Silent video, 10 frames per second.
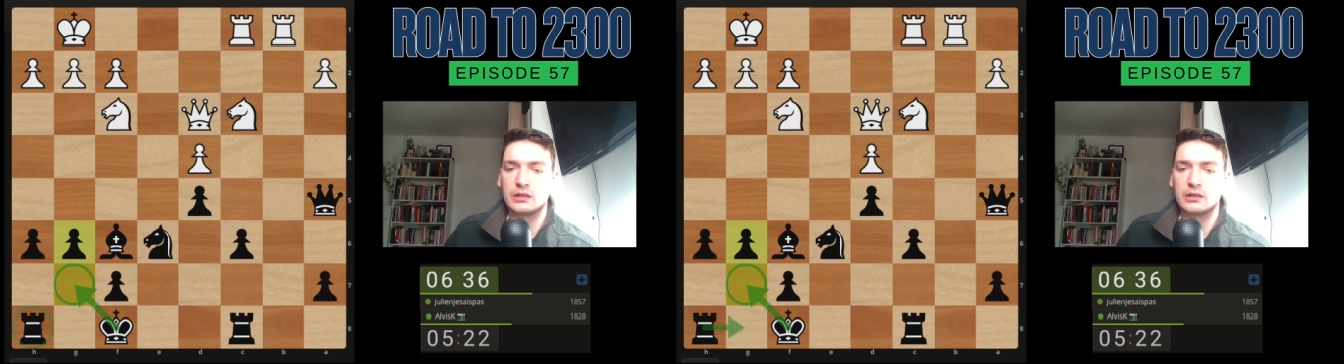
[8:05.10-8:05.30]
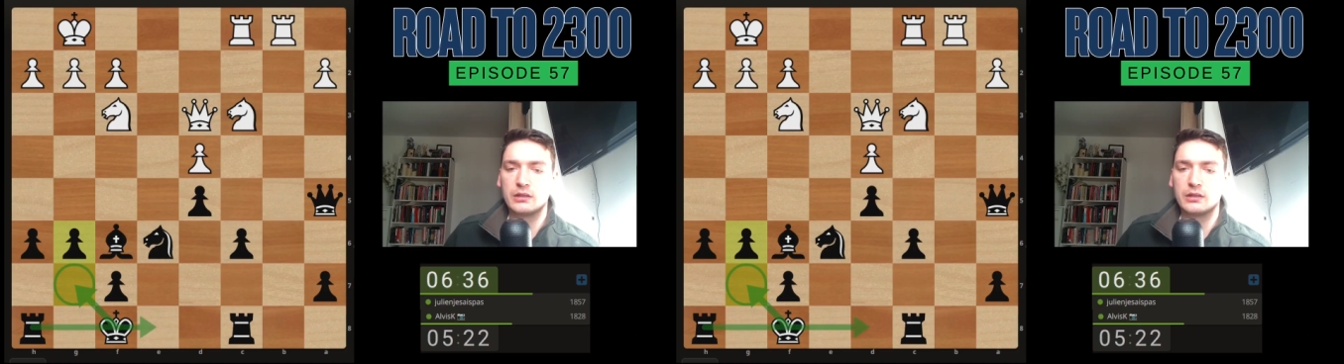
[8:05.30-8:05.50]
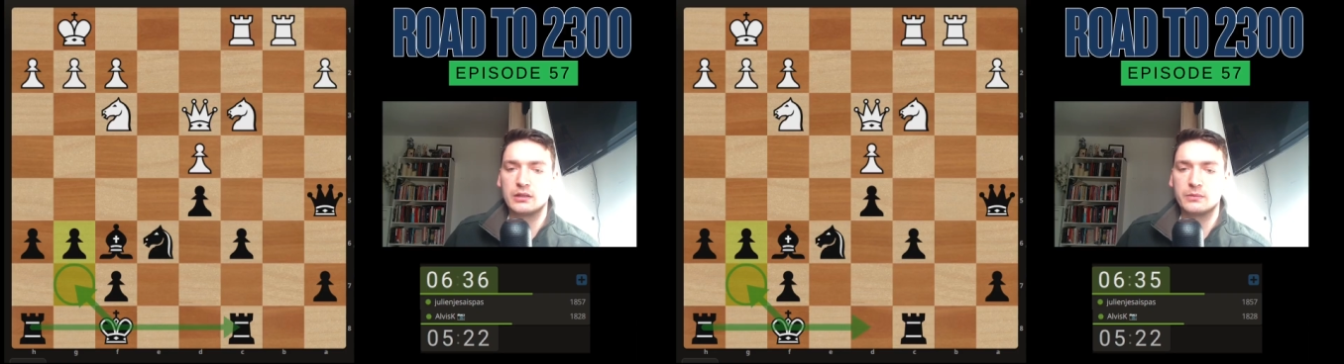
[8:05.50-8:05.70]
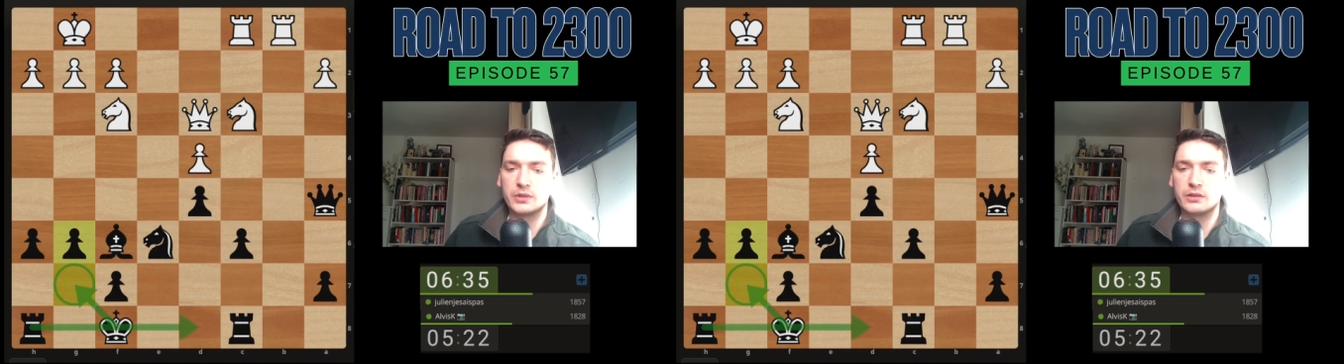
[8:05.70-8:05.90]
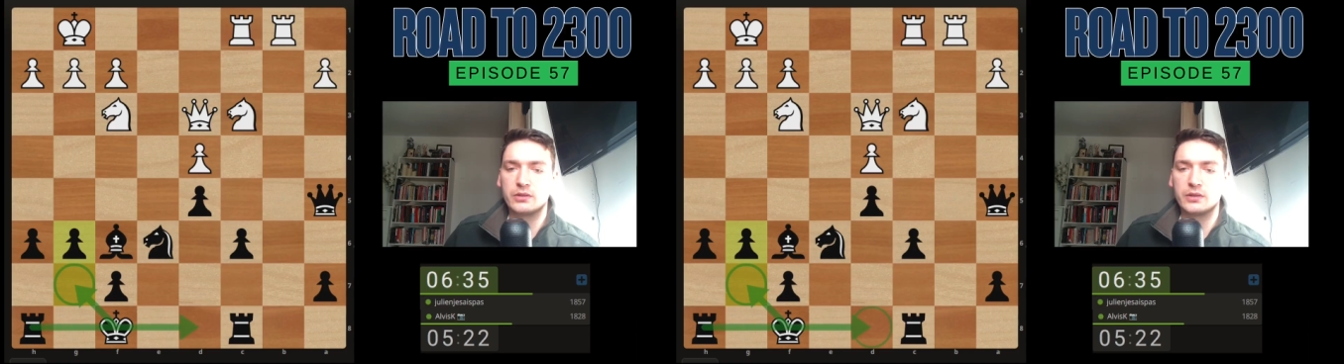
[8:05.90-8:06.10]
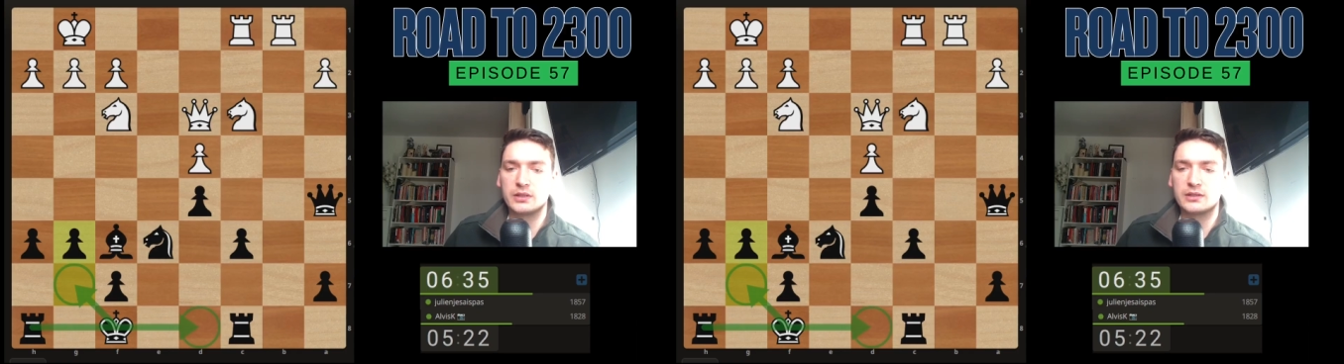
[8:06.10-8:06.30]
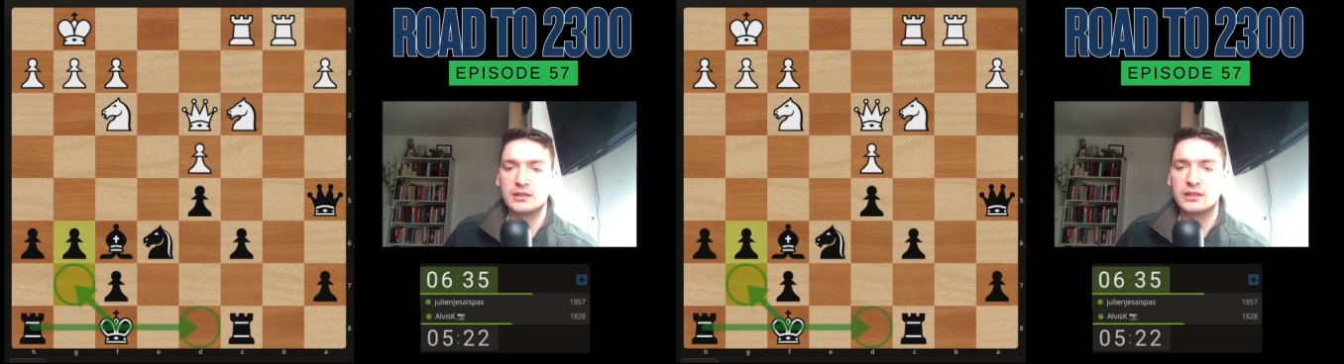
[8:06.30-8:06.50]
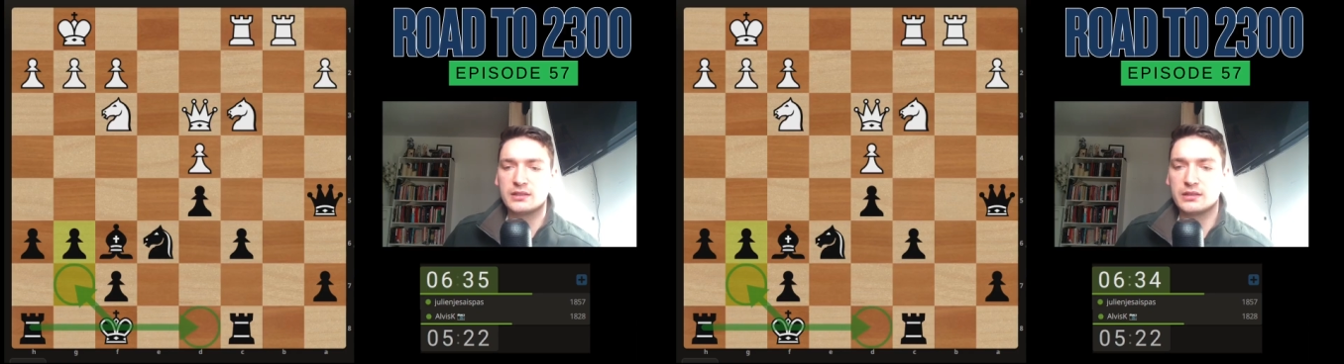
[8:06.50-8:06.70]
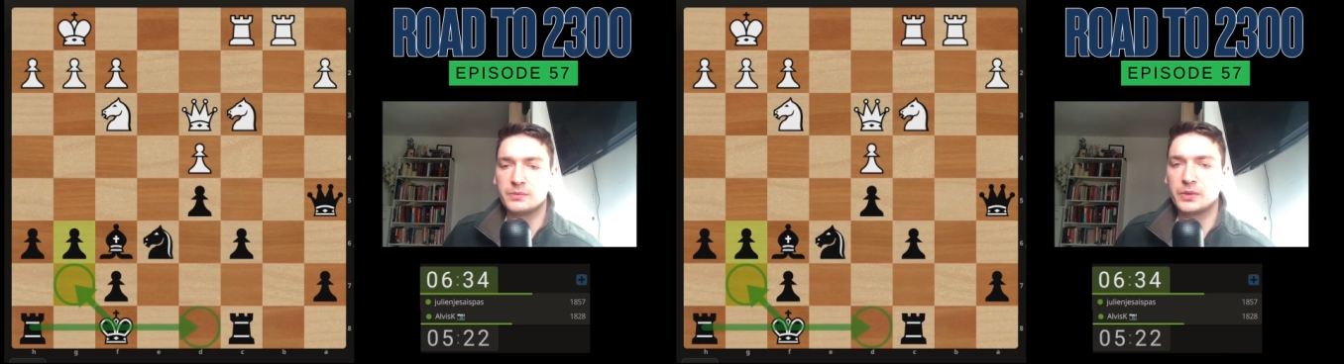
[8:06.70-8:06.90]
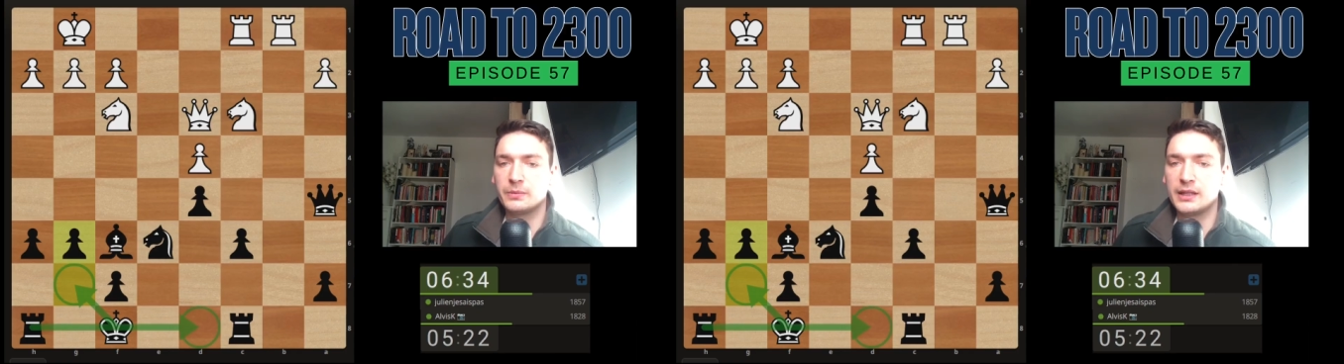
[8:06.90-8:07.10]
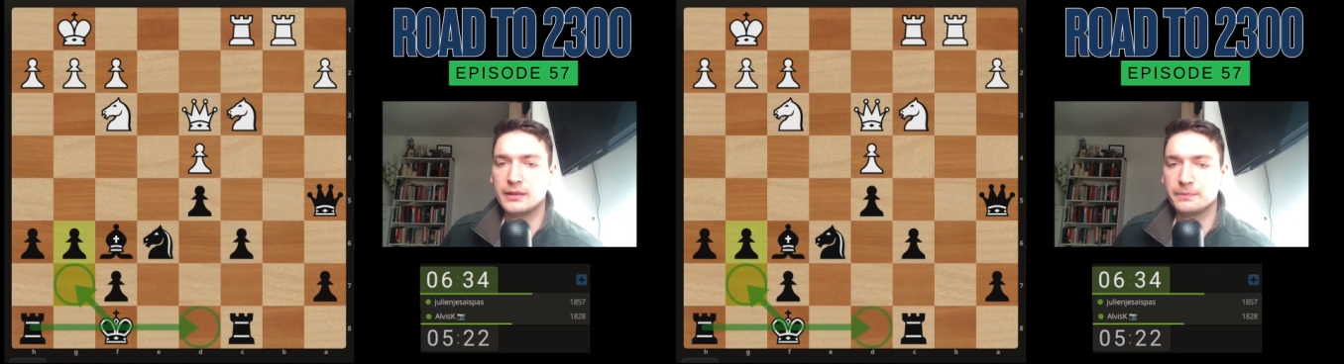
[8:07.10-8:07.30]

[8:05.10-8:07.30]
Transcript: And I'm going to do this. And that's a simple plan.